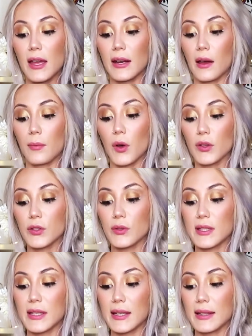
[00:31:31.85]
Now I'm also
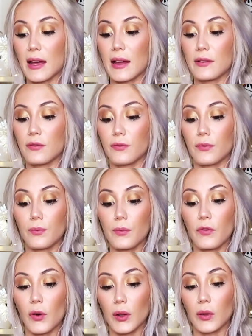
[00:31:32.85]
seeing that for a